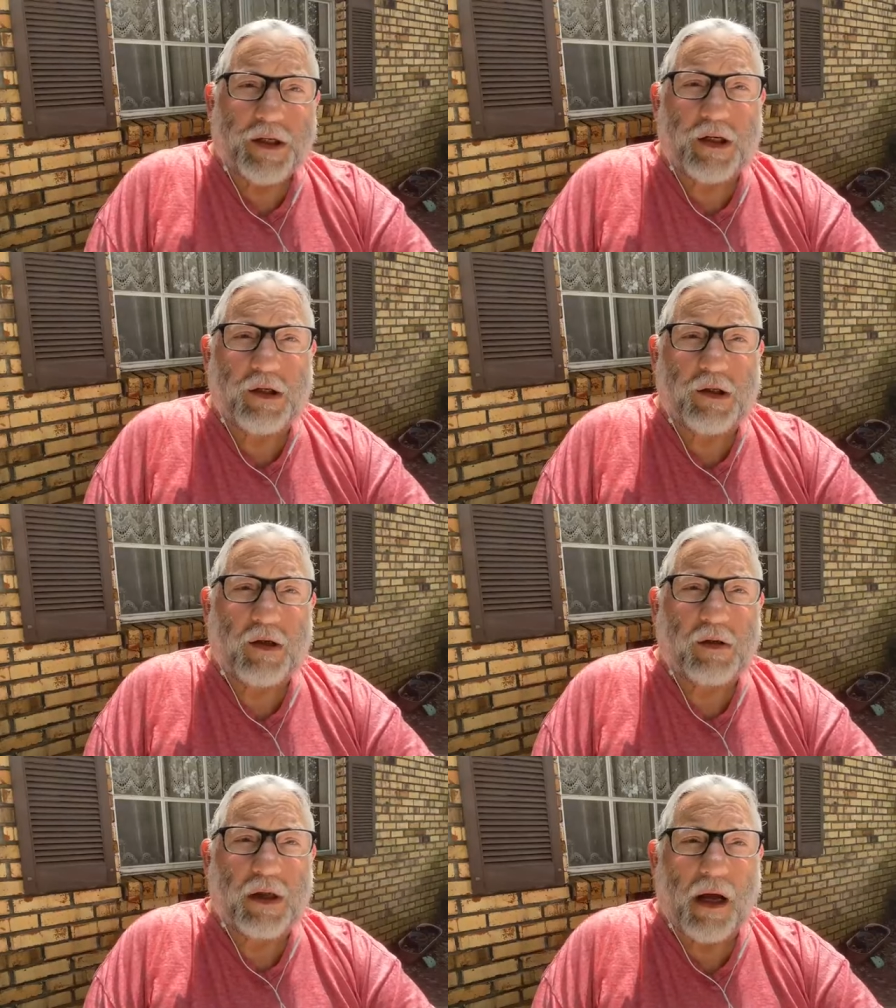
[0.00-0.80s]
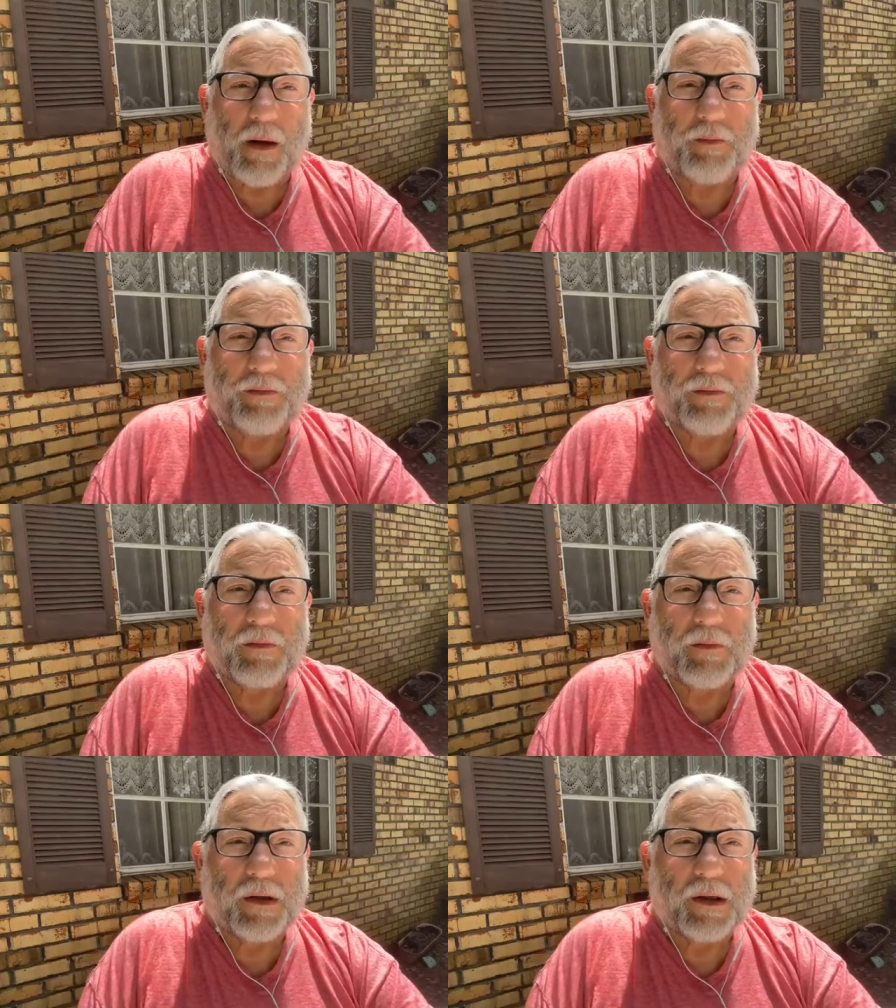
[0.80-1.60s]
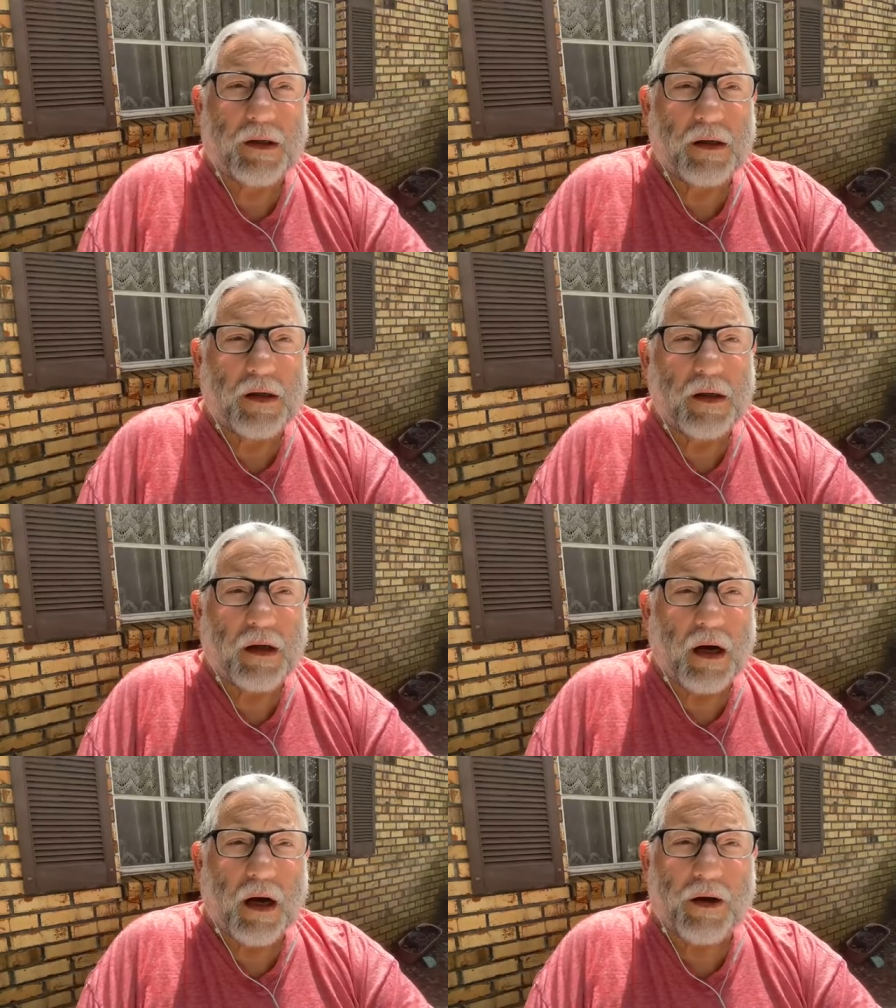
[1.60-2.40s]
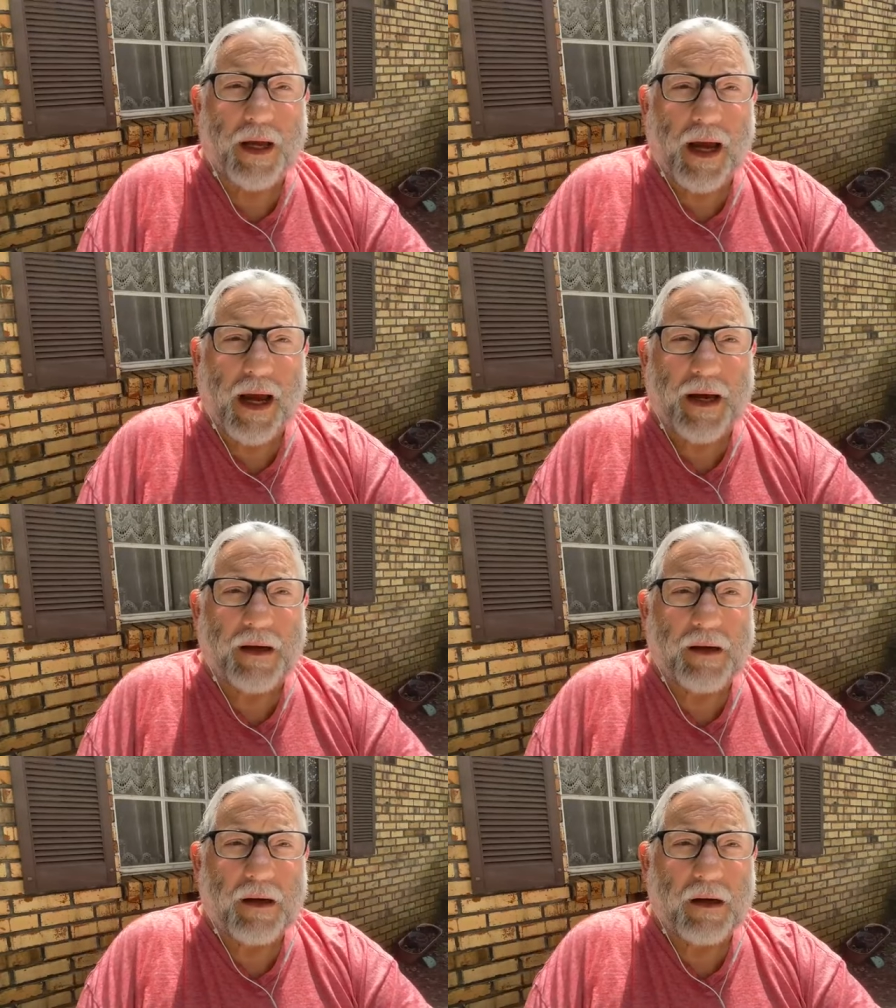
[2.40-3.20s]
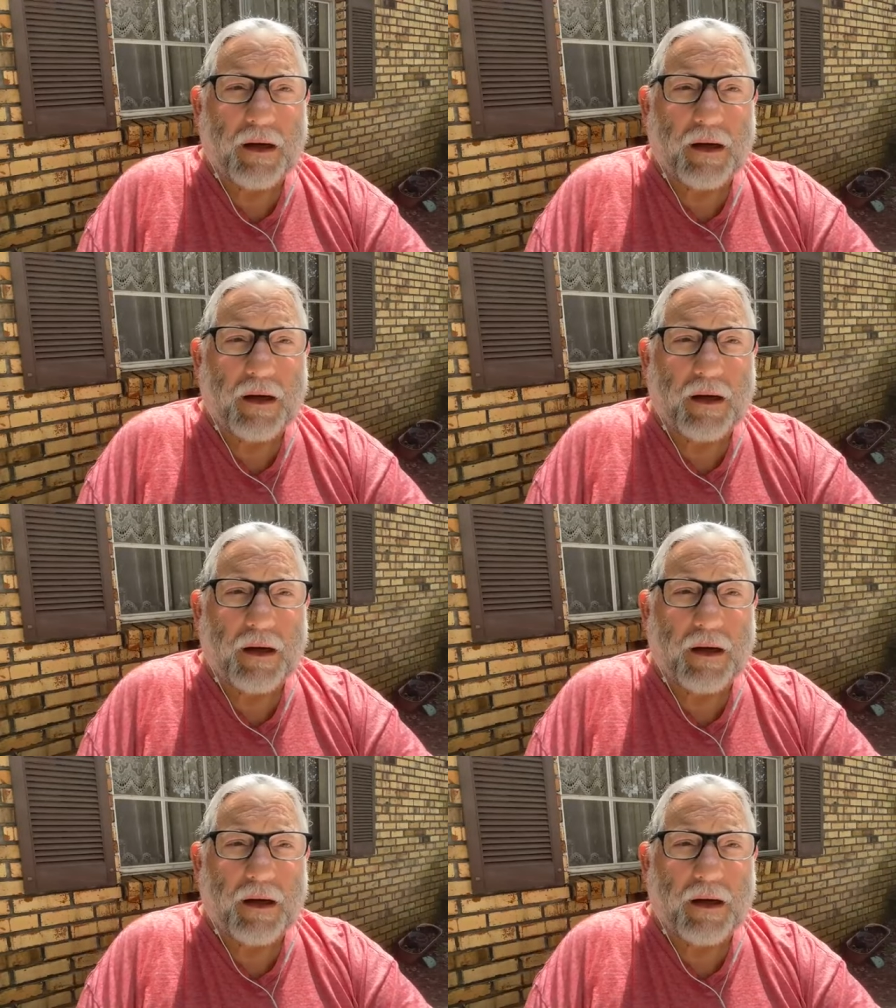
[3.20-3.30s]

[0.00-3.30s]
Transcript: Tikkun Olam. Okay?